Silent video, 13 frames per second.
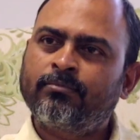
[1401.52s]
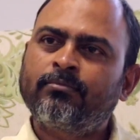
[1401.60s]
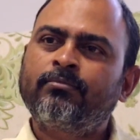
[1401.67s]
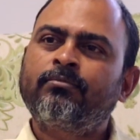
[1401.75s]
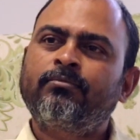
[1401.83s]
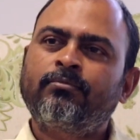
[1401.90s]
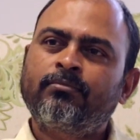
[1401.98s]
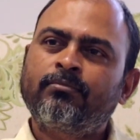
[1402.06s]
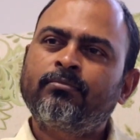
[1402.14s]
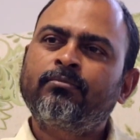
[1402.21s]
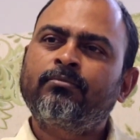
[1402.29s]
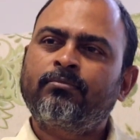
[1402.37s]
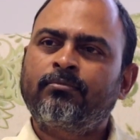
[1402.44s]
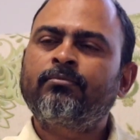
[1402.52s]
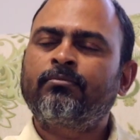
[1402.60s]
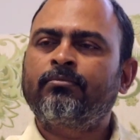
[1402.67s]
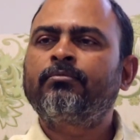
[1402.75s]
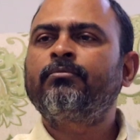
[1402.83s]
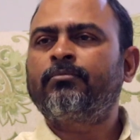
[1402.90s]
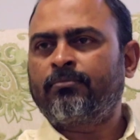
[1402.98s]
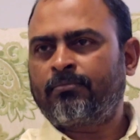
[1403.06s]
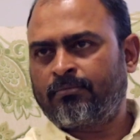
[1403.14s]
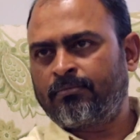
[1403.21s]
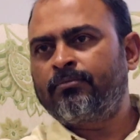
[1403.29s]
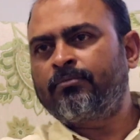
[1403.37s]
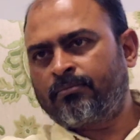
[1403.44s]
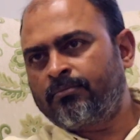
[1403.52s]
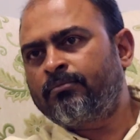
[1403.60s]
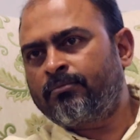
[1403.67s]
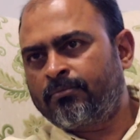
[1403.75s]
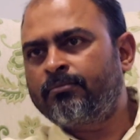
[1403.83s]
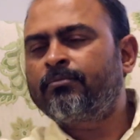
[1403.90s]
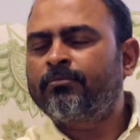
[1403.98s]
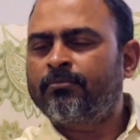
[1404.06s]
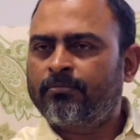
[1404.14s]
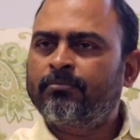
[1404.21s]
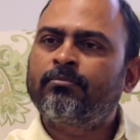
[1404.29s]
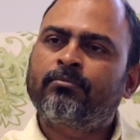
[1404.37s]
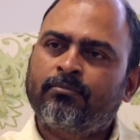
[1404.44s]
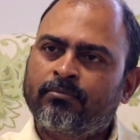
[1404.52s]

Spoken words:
this is, truly moving into partnership engagement mode.